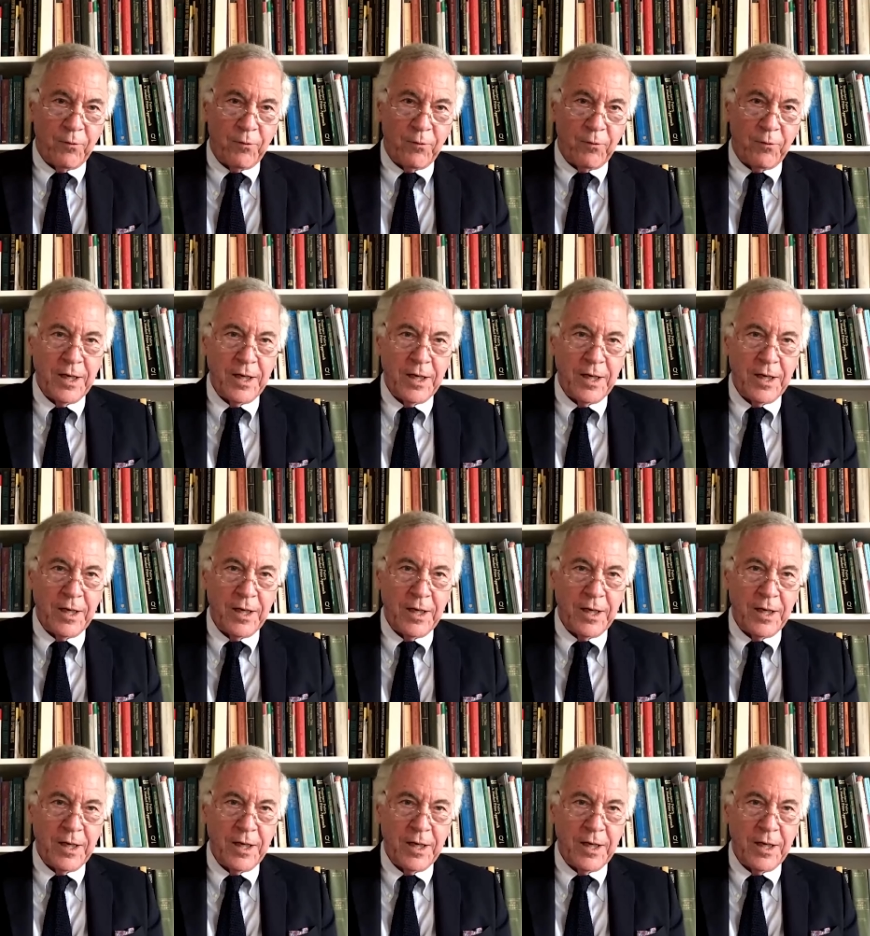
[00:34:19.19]
And we were
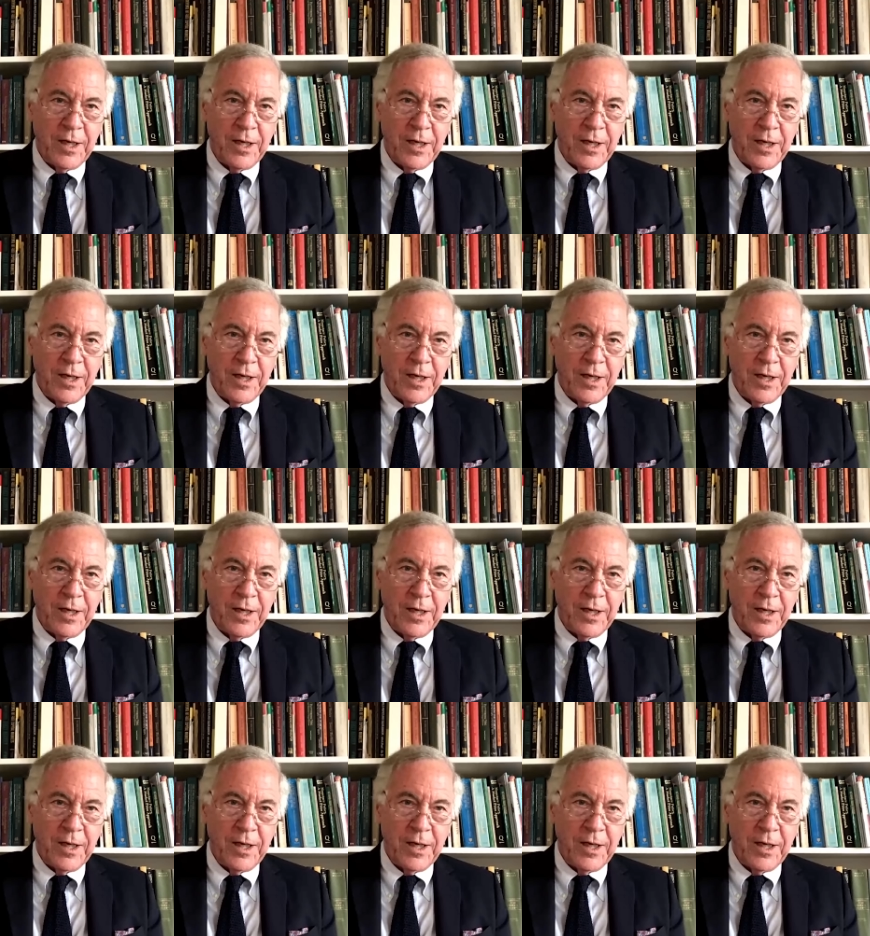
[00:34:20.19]
able to read with the
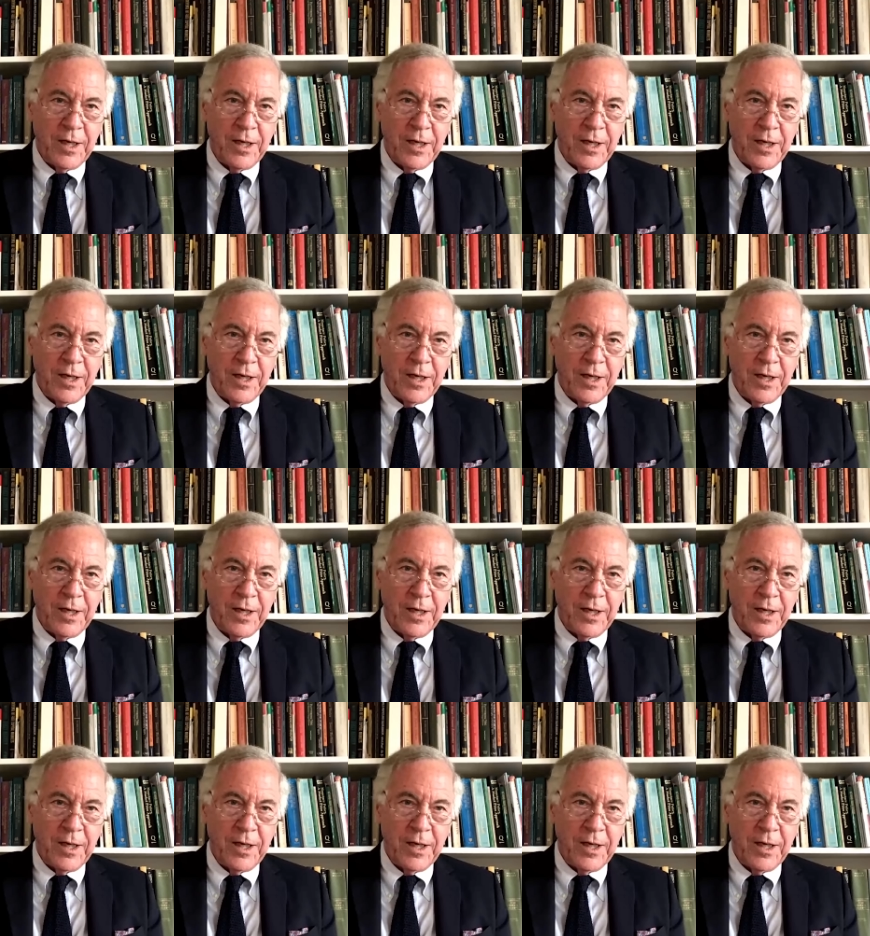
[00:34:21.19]
Hanke-Cofnas
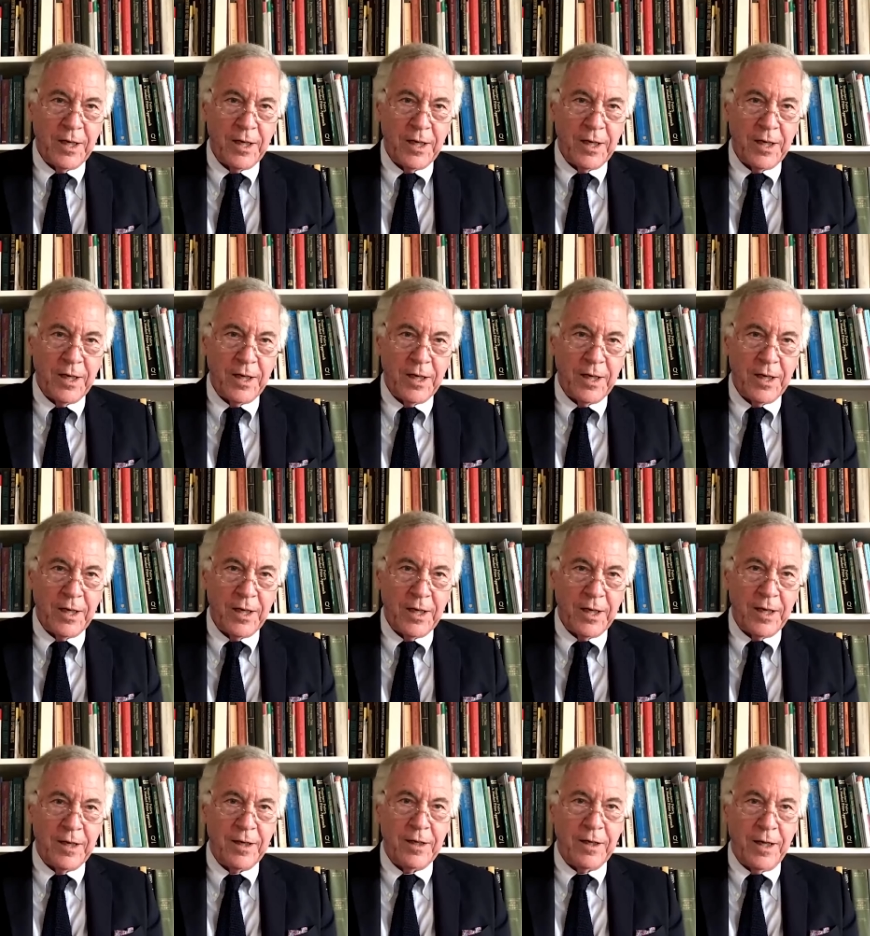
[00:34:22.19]
Gold Sentiment
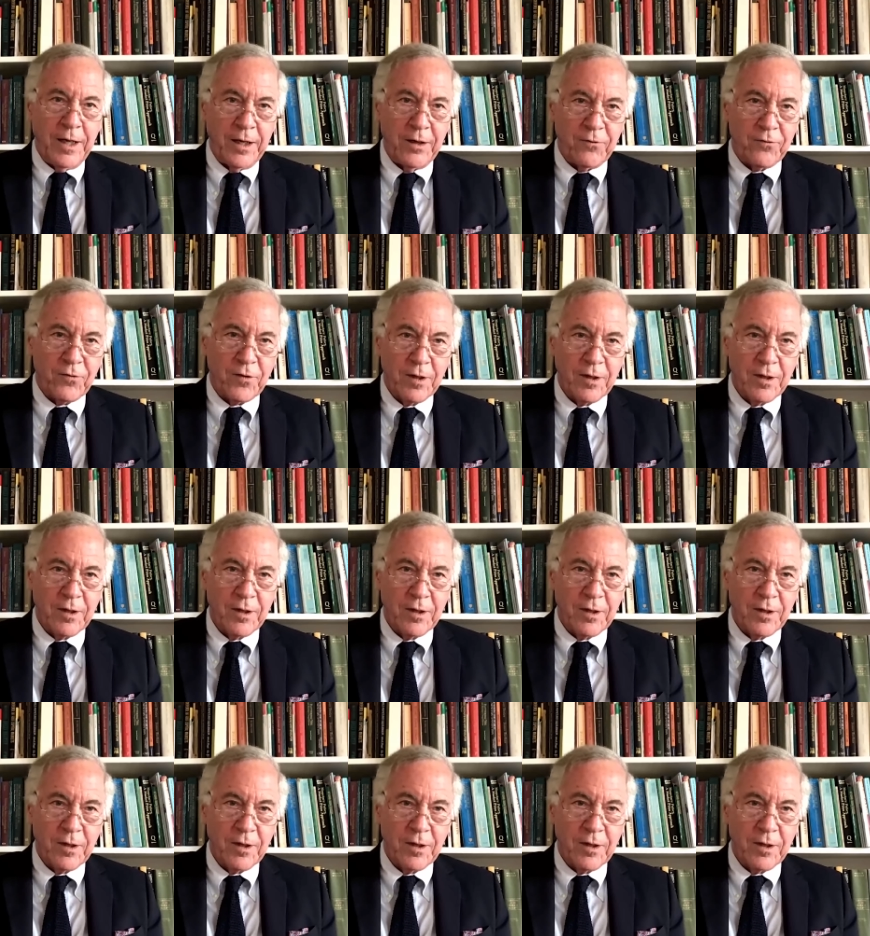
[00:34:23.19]
Index.